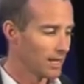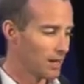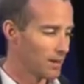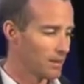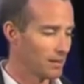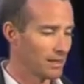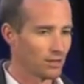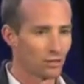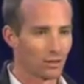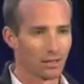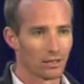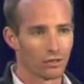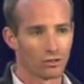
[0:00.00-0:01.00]
and they're
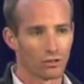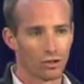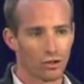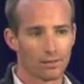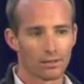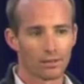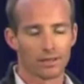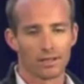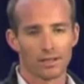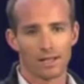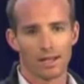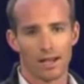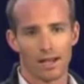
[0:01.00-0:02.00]
doing a good job.
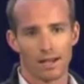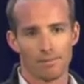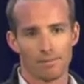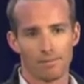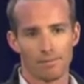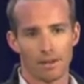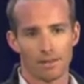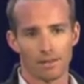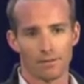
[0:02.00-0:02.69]
But